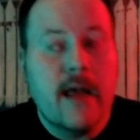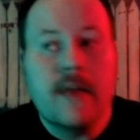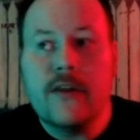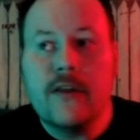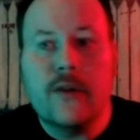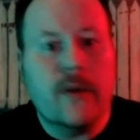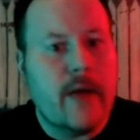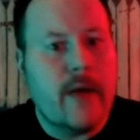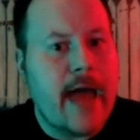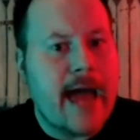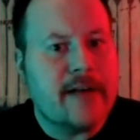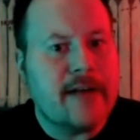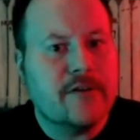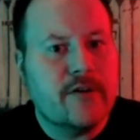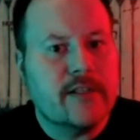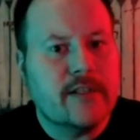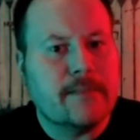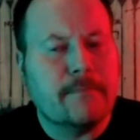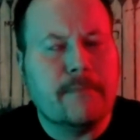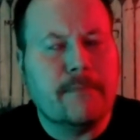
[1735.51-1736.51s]
the little
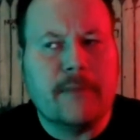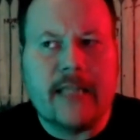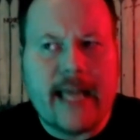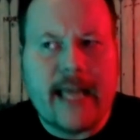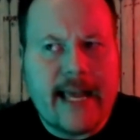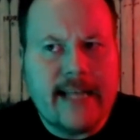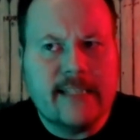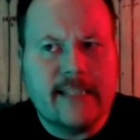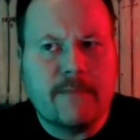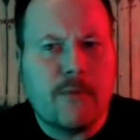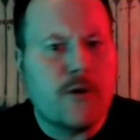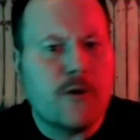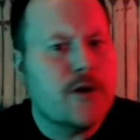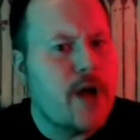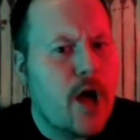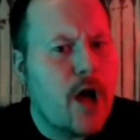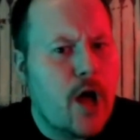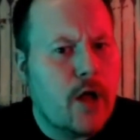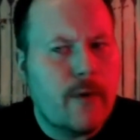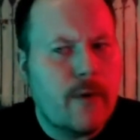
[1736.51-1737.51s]
actress Blaise
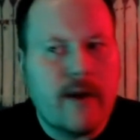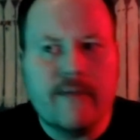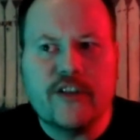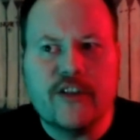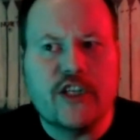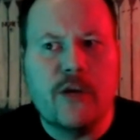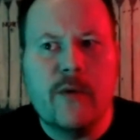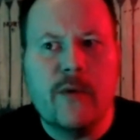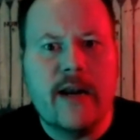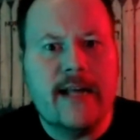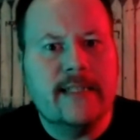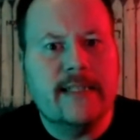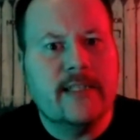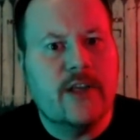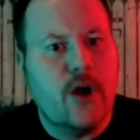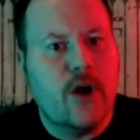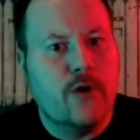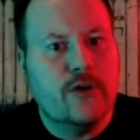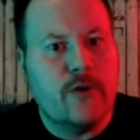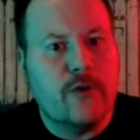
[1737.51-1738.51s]
Bardal, or whatever. She went on to
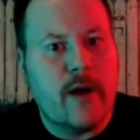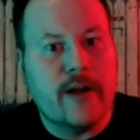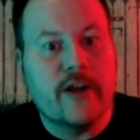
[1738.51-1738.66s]
go do on